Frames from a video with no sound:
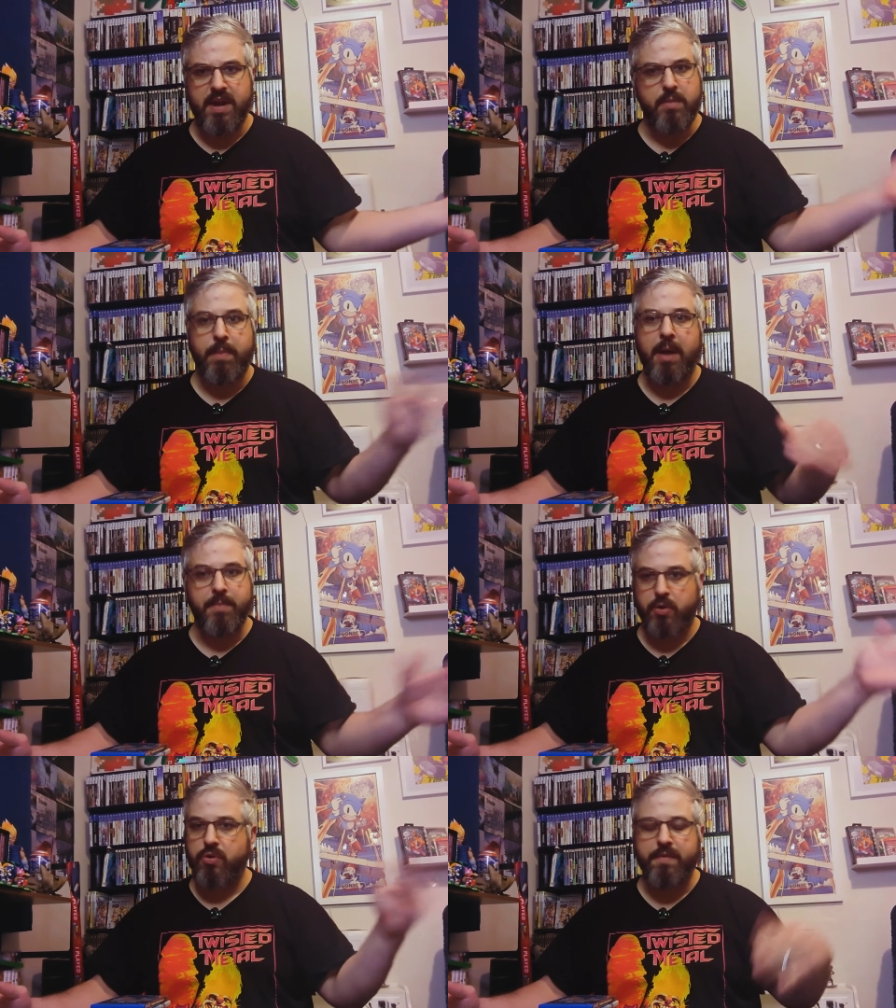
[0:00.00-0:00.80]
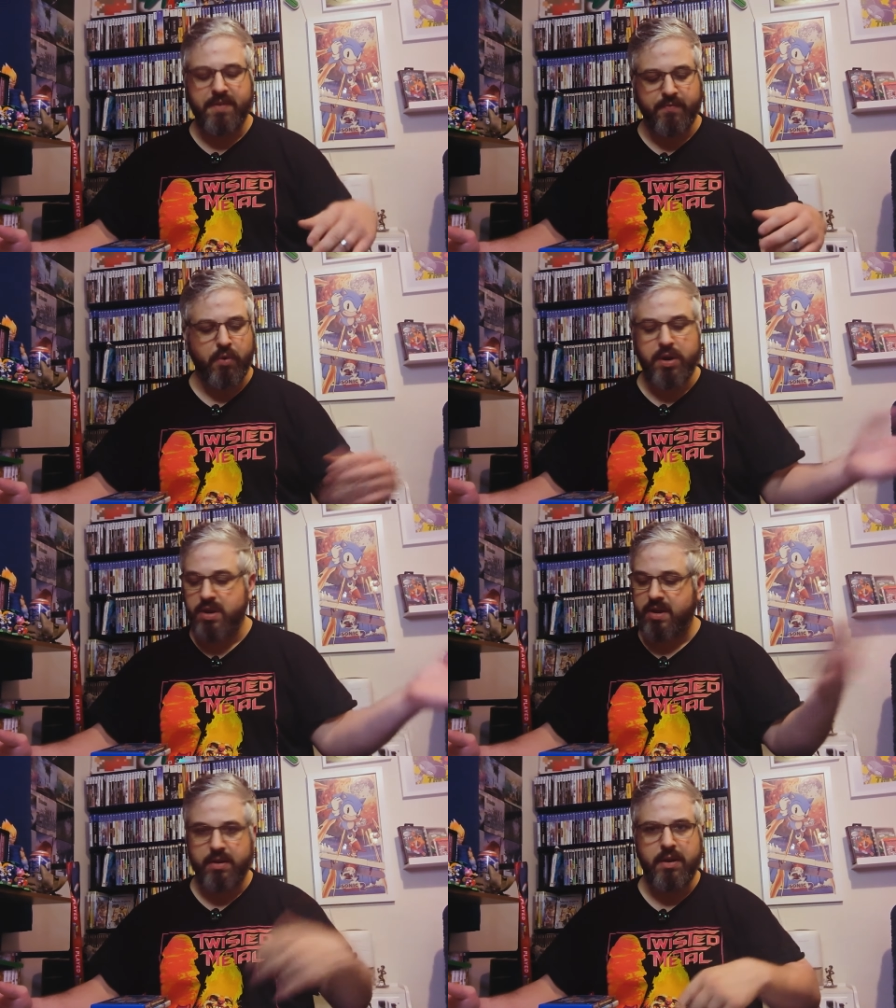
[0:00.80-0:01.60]
have done popped the trophies for it,
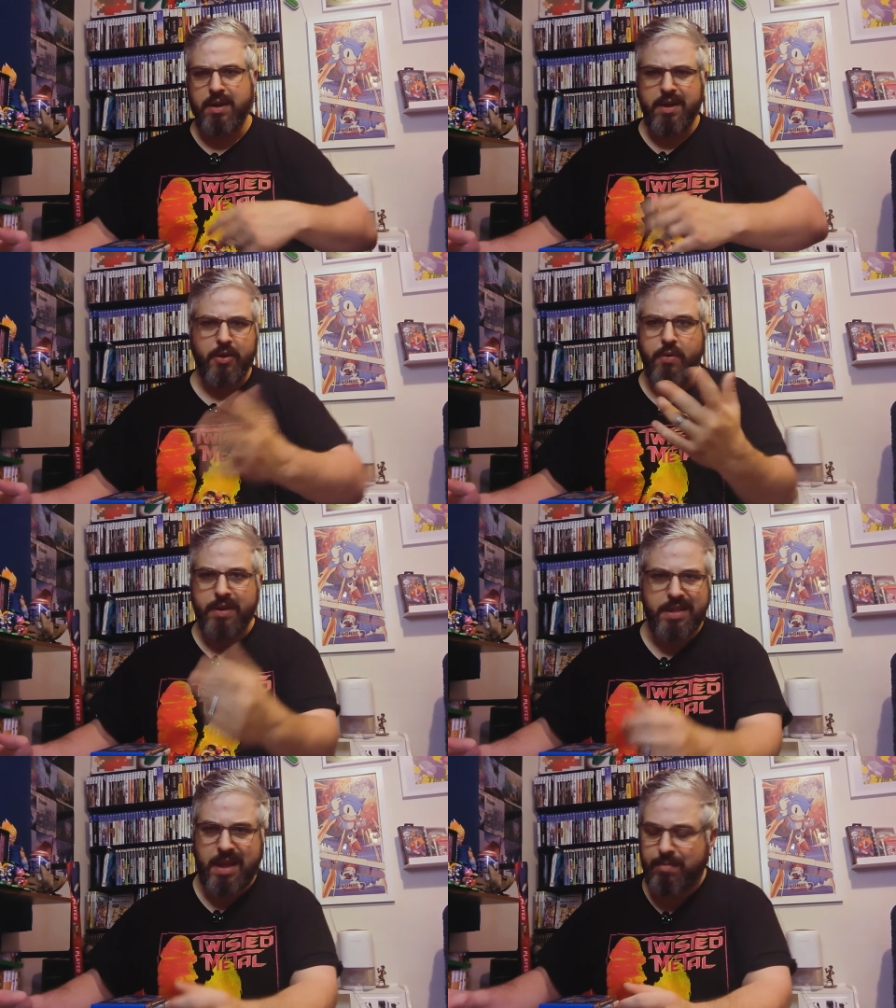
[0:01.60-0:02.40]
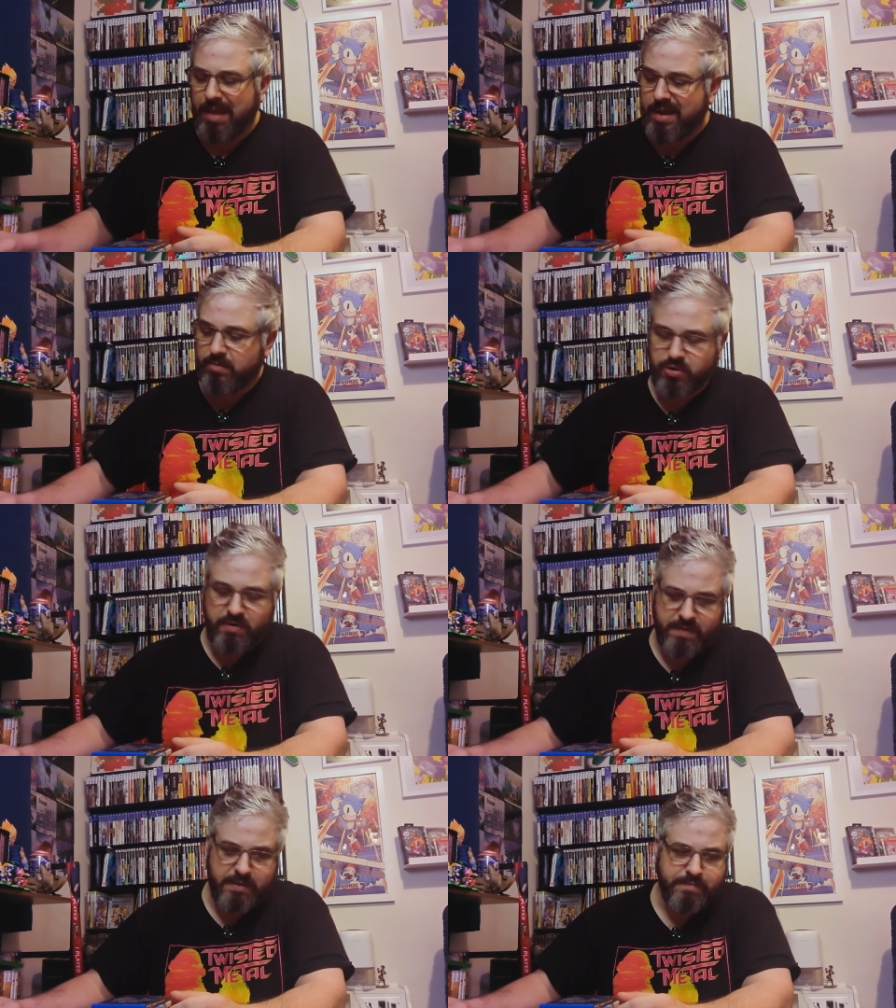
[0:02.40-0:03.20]
and you could go and get that platinum
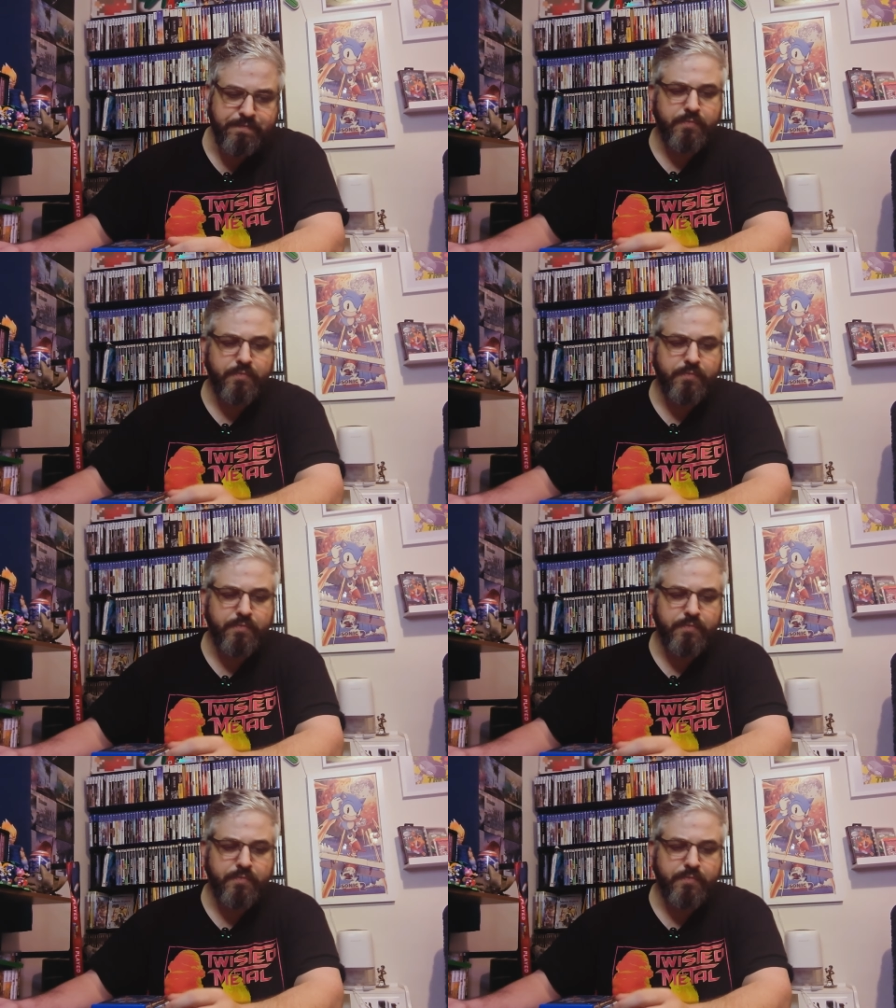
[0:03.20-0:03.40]
trophy.